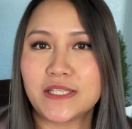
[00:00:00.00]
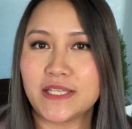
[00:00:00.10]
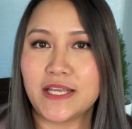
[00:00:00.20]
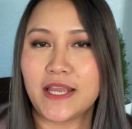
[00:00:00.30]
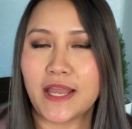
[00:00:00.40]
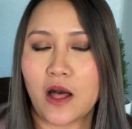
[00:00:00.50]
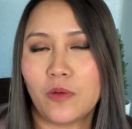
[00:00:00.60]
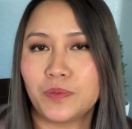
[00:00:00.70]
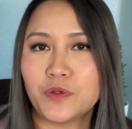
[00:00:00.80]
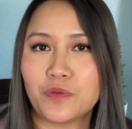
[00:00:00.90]
to seeking
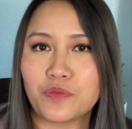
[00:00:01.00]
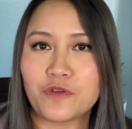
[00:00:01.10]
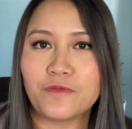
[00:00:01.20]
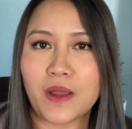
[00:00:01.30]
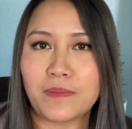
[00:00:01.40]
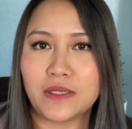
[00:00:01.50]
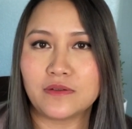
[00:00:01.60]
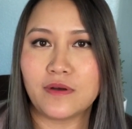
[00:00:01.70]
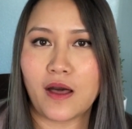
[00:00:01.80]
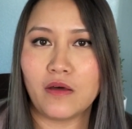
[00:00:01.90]
help to improve my
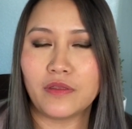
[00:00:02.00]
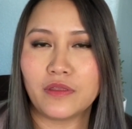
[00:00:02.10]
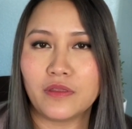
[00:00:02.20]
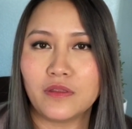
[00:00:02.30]
mental health.